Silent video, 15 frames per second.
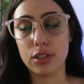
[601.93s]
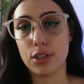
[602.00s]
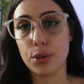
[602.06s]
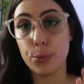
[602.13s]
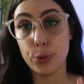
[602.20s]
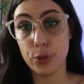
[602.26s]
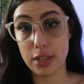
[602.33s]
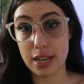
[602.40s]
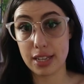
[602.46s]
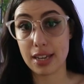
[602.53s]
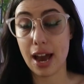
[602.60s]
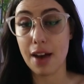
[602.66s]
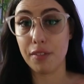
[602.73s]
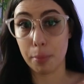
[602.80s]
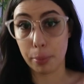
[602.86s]
You would need to
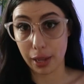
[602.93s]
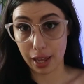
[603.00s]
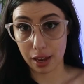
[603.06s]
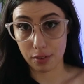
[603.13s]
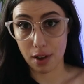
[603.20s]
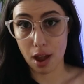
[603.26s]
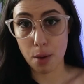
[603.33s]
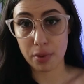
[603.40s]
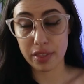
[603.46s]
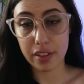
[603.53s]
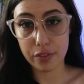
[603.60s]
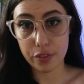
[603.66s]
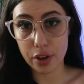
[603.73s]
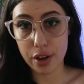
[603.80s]
have a play around with it